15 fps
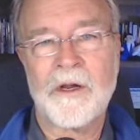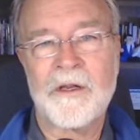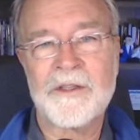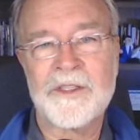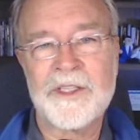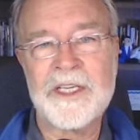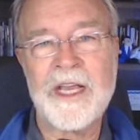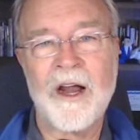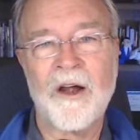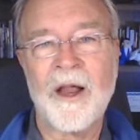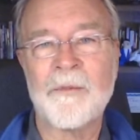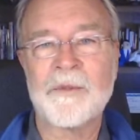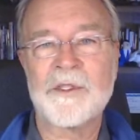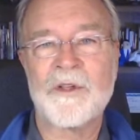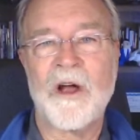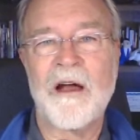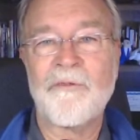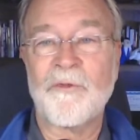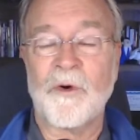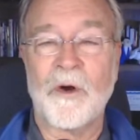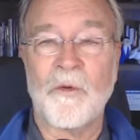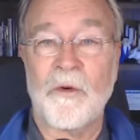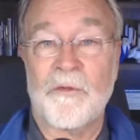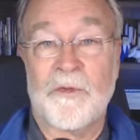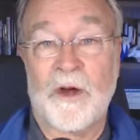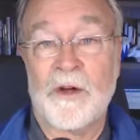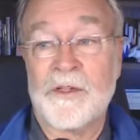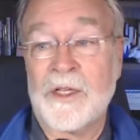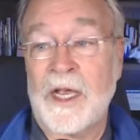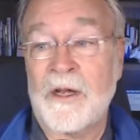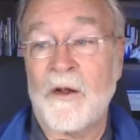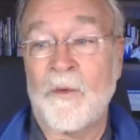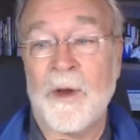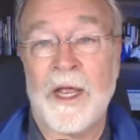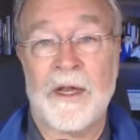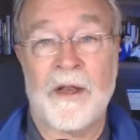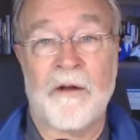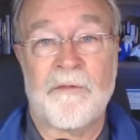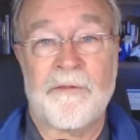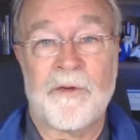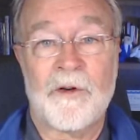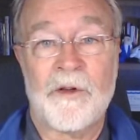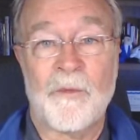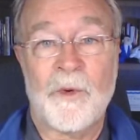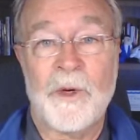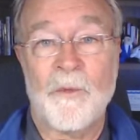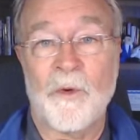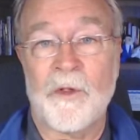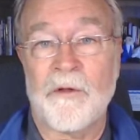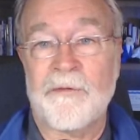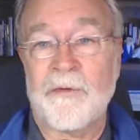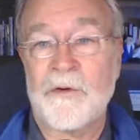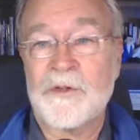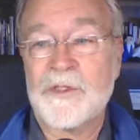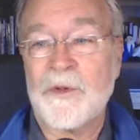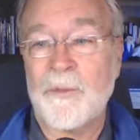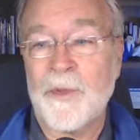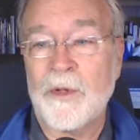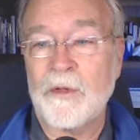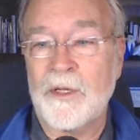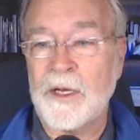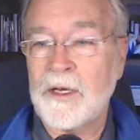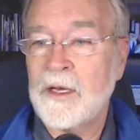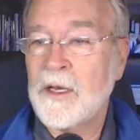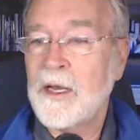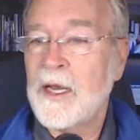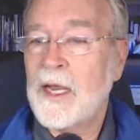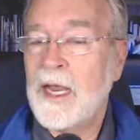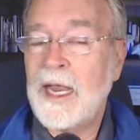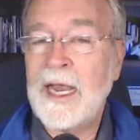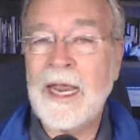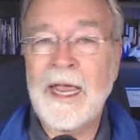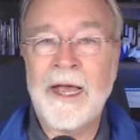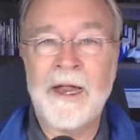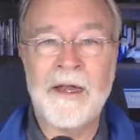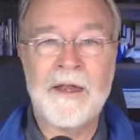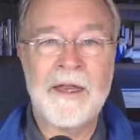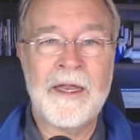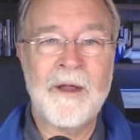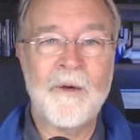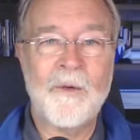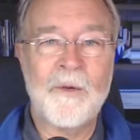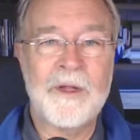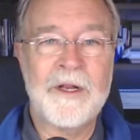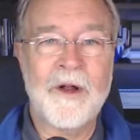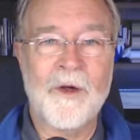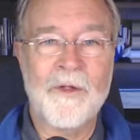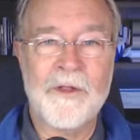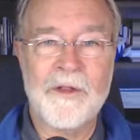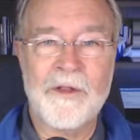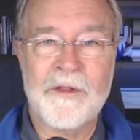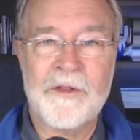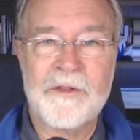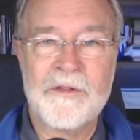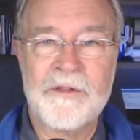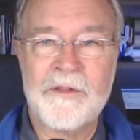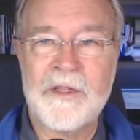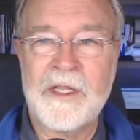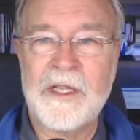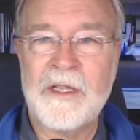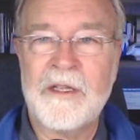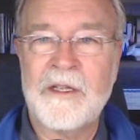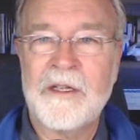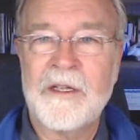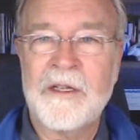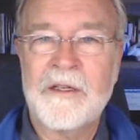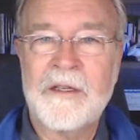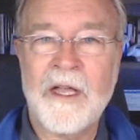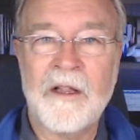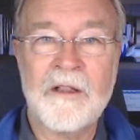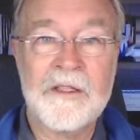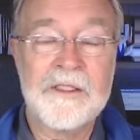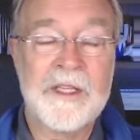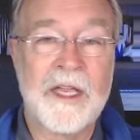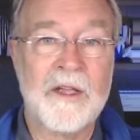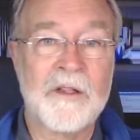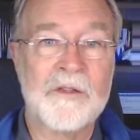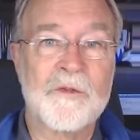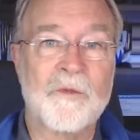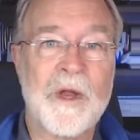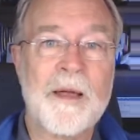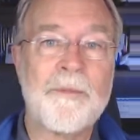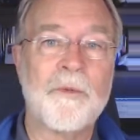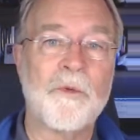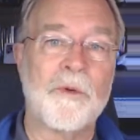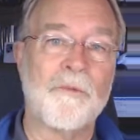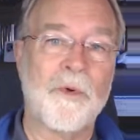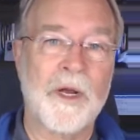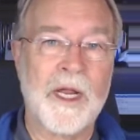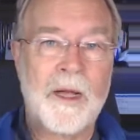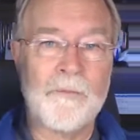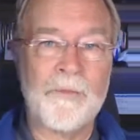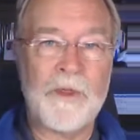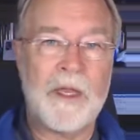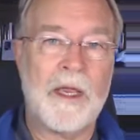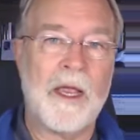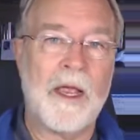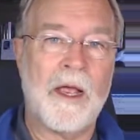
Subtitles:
CRM software. As far as I know, we were the first to build it. And it, you know, the telesales rep would bring up the